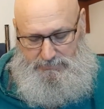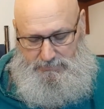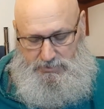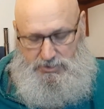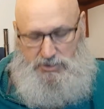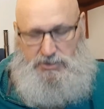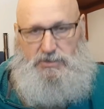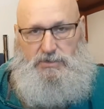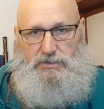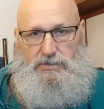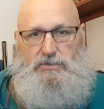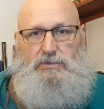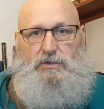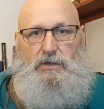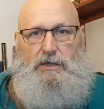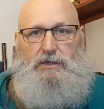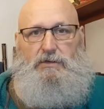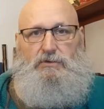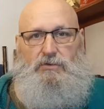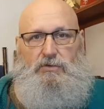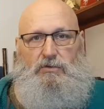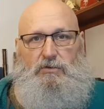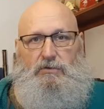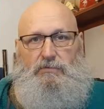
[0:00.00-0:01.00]
she does
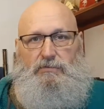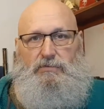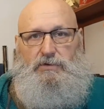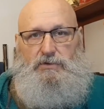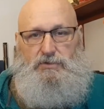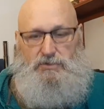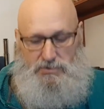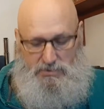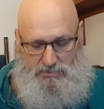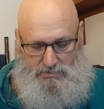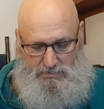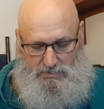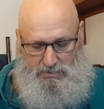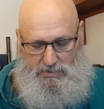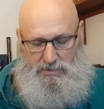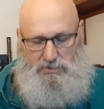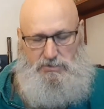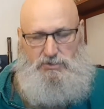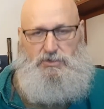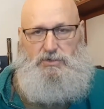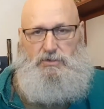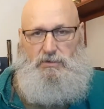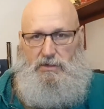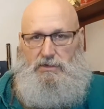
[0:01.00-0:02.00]
like tuna fish,
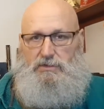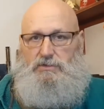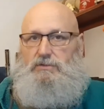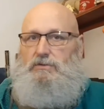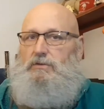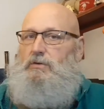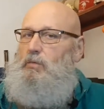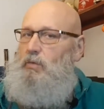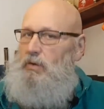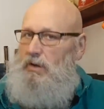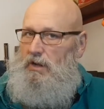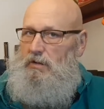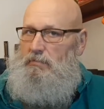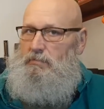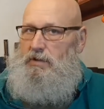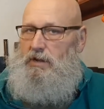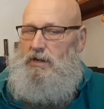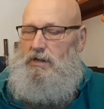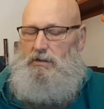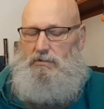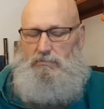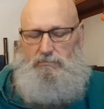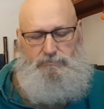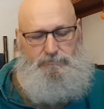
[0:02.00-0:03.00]
and she likes it the way I
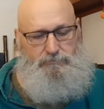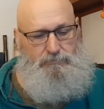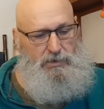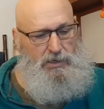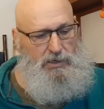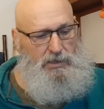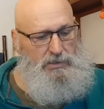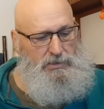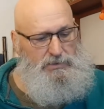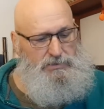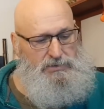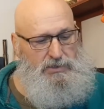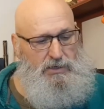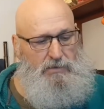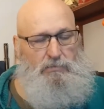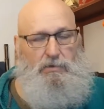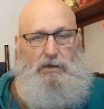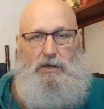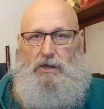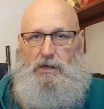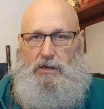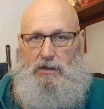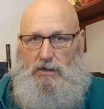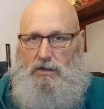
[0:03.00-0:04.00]
make it because I'm
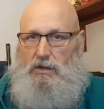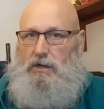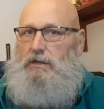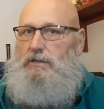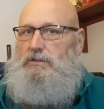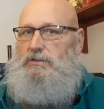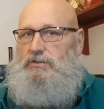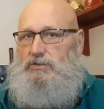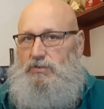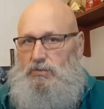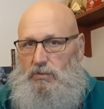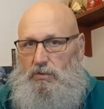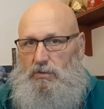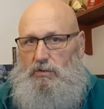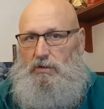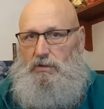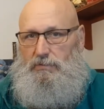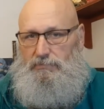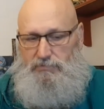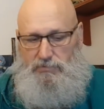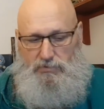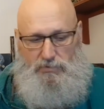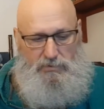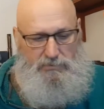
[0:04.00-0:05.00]
a connoisseur
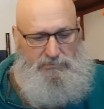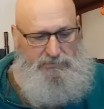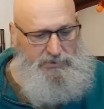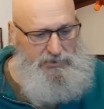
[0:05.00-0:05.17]
of tuna